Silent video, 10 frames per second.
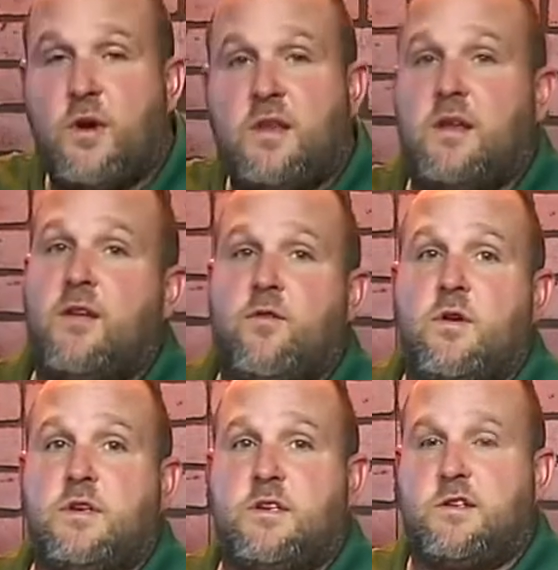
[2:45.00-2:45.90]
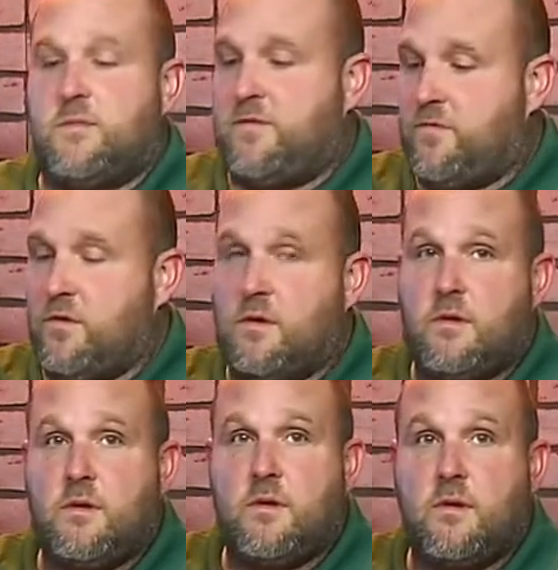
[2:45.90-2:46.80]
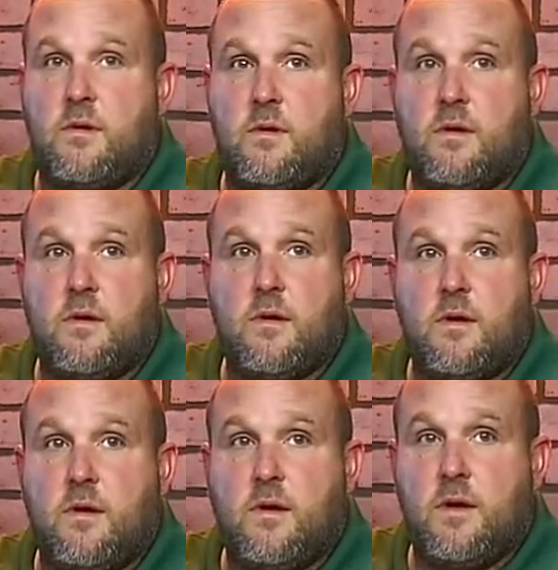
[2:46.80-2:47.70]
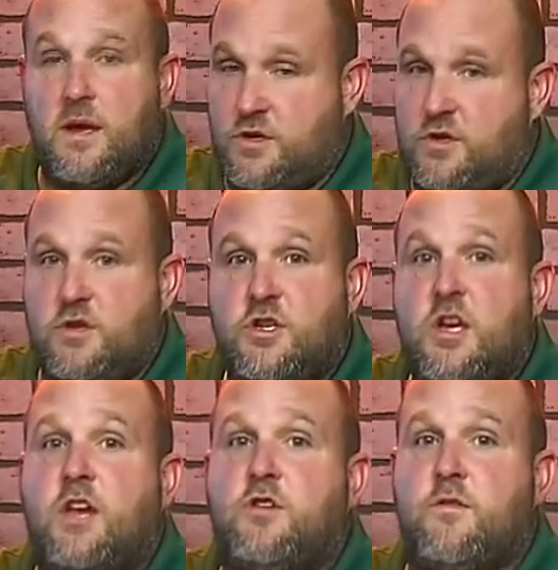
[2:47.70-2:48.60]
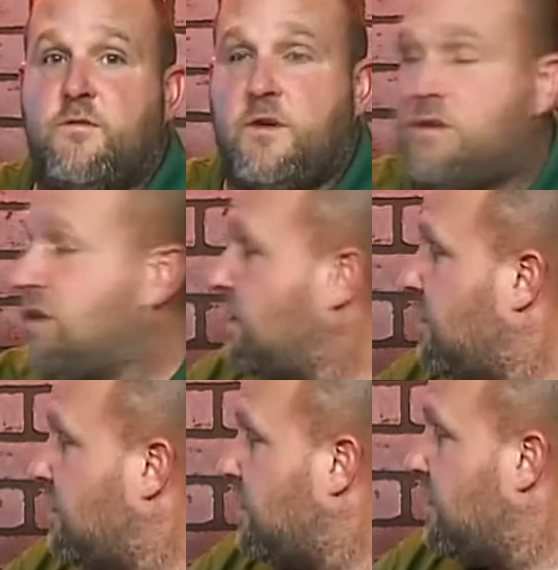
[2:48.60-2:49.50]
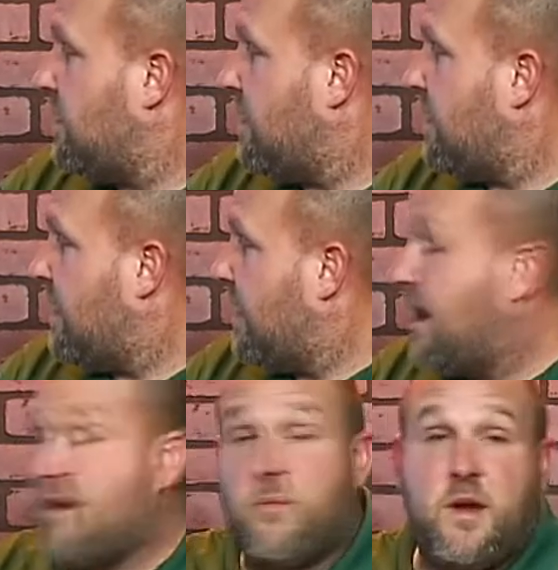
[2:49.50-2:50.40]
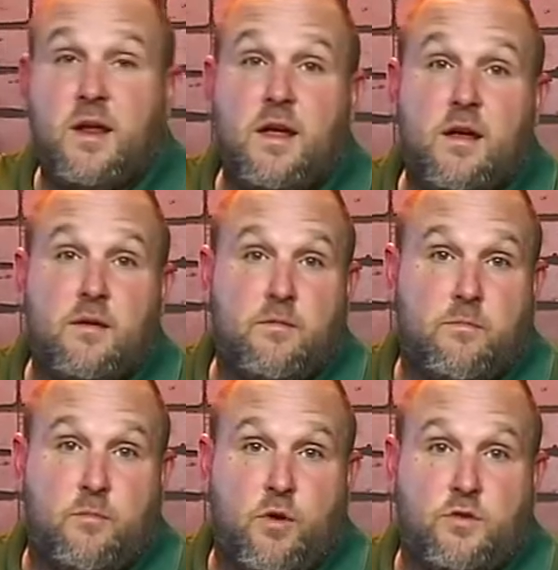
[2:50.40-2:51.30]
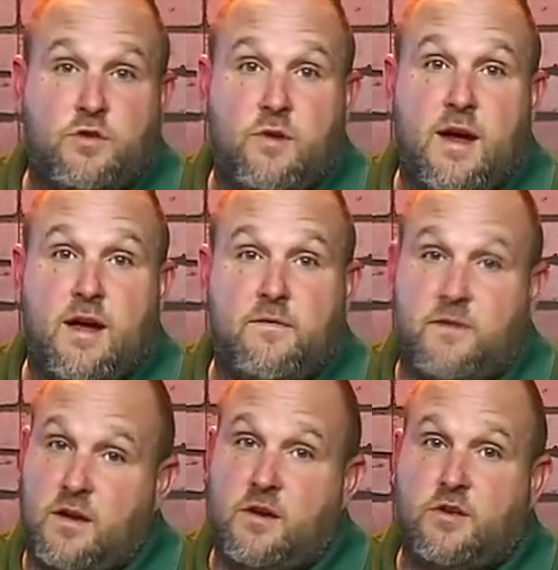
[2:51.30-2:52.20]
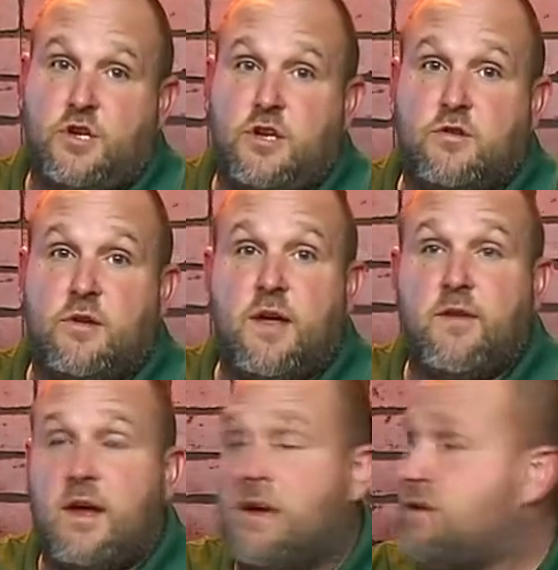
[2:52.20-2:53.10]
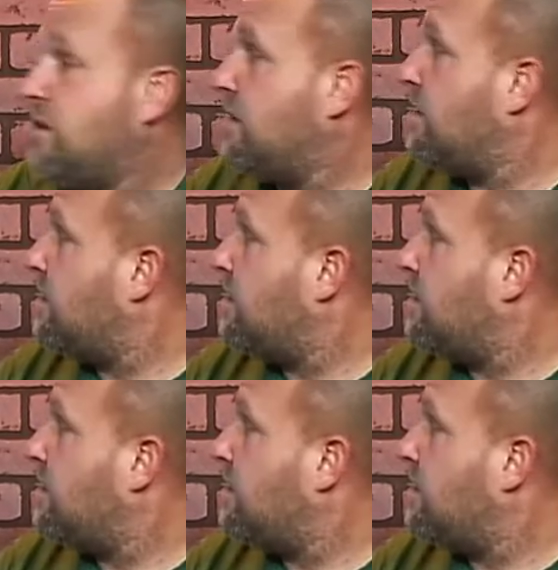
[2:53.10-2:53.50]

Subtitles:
point that never existed before. It should change your fishing. And depending on boat's draft, it could change your navigation.